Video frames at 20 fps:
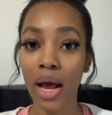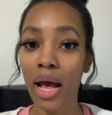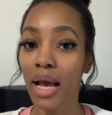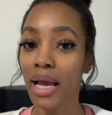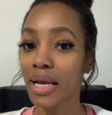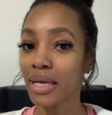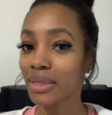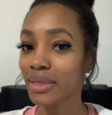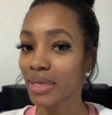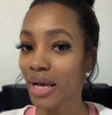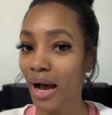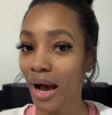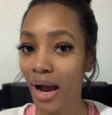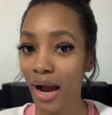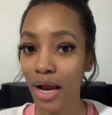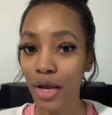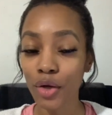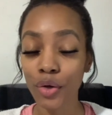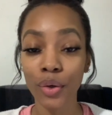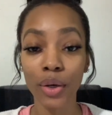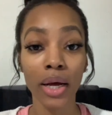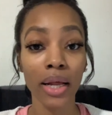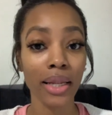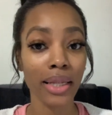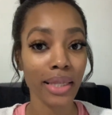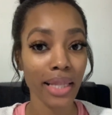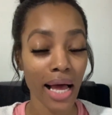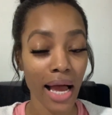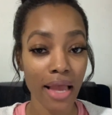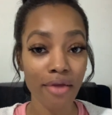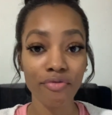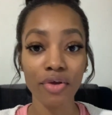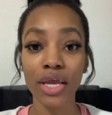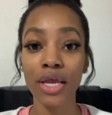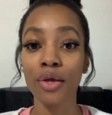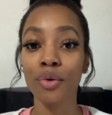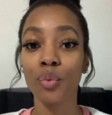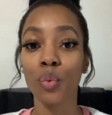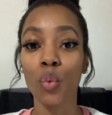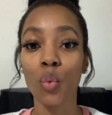entire life
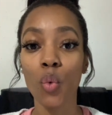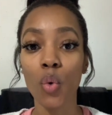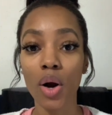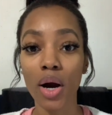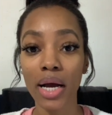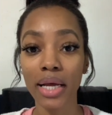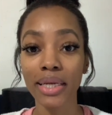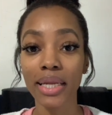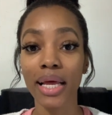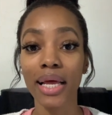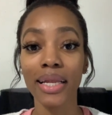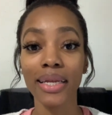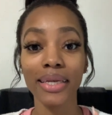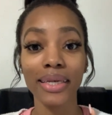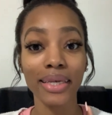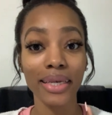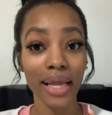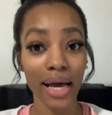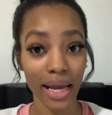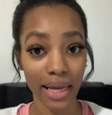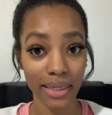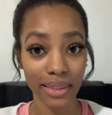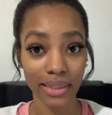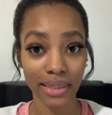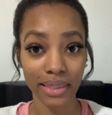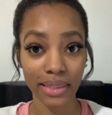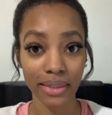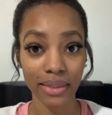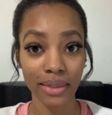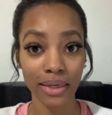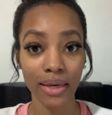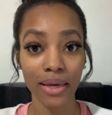in one night